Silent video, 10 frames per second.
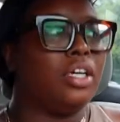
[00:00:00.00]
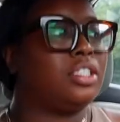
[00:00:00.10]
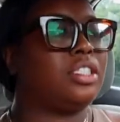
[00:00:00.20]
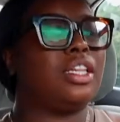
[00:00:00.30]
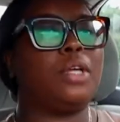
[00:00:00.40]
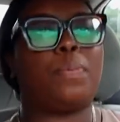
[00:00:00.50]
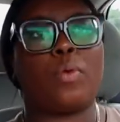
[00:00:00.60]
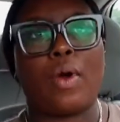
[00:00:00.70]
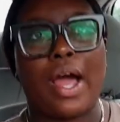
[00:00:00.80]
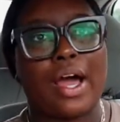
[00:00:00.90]

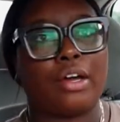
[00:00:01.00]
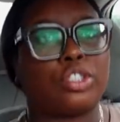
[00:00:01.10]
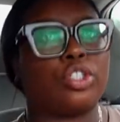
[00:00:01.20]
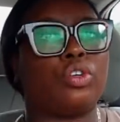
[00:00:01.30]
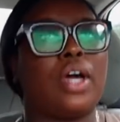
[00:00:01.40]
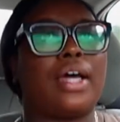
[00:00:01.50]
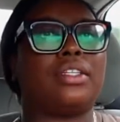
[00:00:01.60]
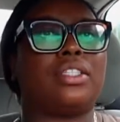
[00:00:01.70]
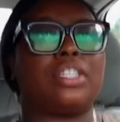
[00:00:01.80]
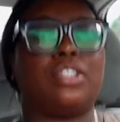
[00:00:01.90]
sleeping wild. She don't know how
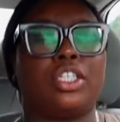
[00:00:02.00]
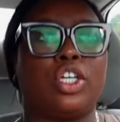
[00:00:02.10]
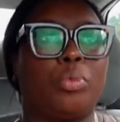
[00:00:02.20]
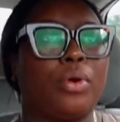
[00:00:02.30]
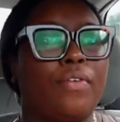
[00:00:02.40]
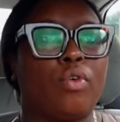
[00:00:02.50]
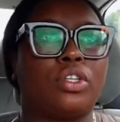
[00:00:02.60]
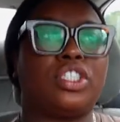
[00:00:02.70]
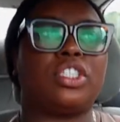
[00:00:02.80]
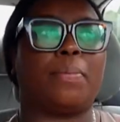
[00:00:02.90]
to stay still. But of
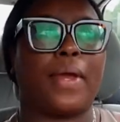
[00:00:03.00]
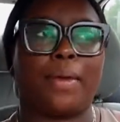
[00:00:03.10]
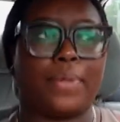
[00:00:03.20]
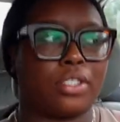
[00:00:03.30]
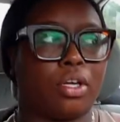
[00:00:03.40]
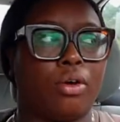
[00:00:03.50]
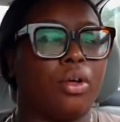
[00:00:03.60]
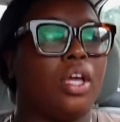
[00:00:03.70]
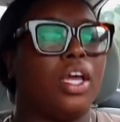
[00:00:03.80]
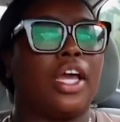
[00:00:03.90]
course she's a baby. So,
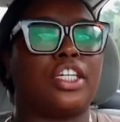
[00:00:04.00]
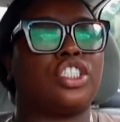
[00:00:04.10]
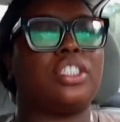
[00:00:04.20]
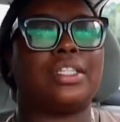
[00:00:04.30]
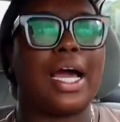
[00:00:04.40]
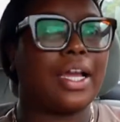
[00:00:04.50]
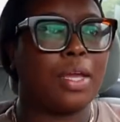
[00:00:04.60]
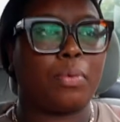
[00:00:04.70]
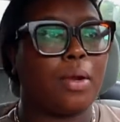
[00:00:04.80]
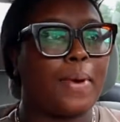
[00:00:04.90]
and she's not
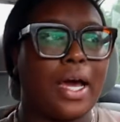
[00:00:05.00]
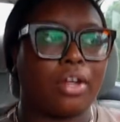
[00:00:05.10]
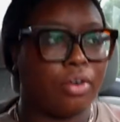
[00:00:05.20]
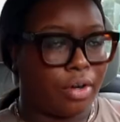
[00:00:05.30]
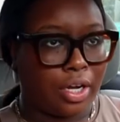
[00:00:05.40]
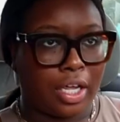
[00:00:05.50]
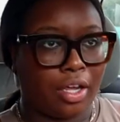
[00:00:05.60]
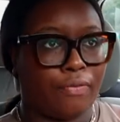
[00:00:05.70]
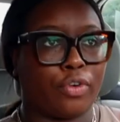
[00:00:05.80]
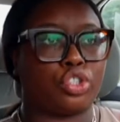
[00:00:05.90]
keeping a bonnet on her head for